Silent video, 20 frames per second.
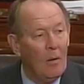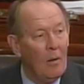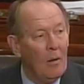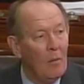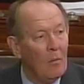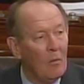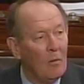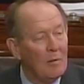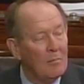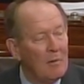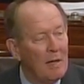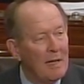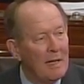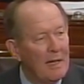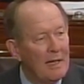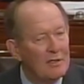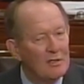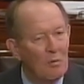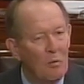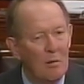One might
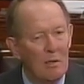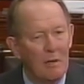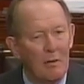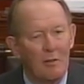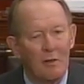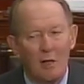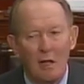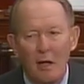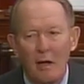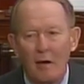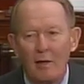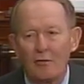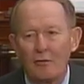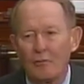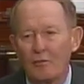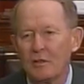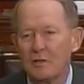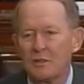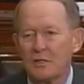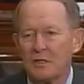ask, what are the
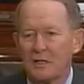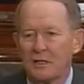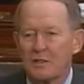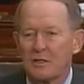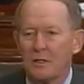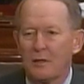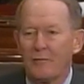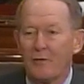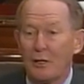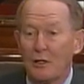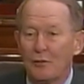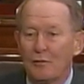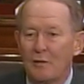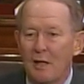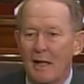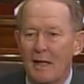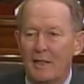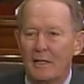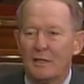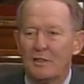characteristics of a
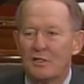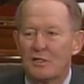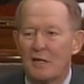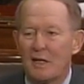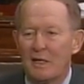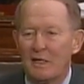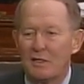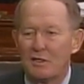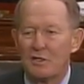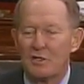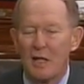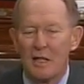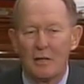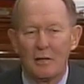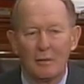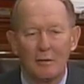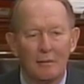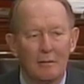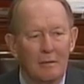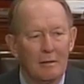United States
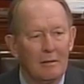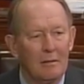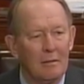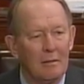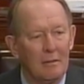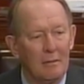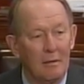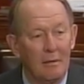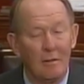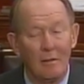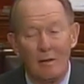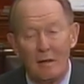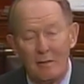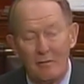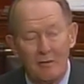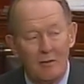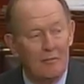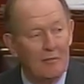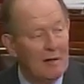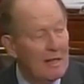Senator? And there are a lot
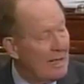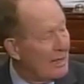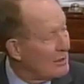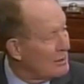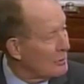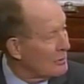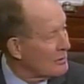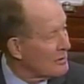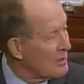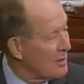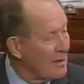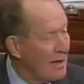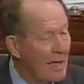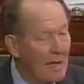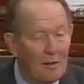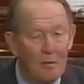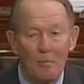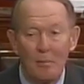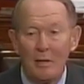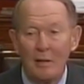of different answers to
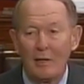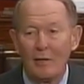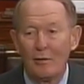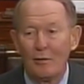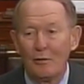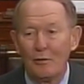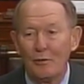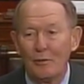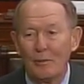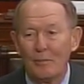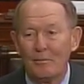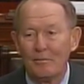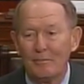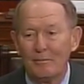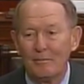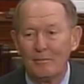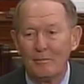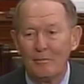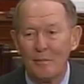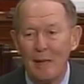that depending on your
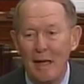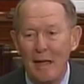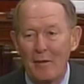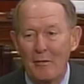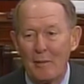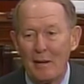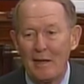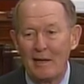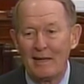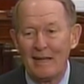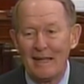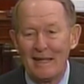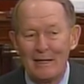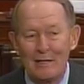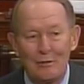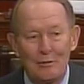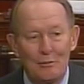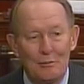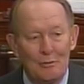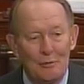background and
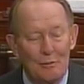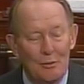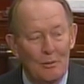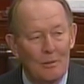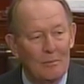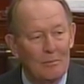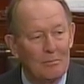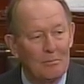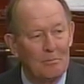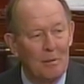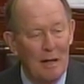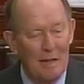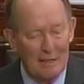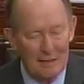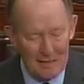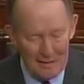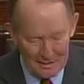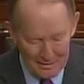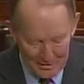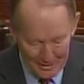attitude toward
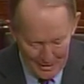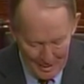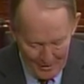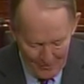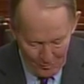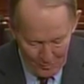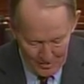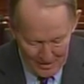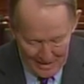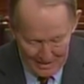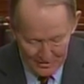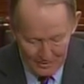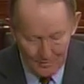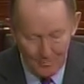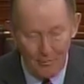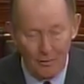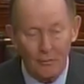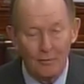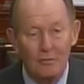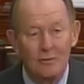politics and government, I
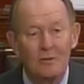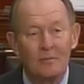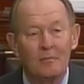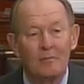suppose.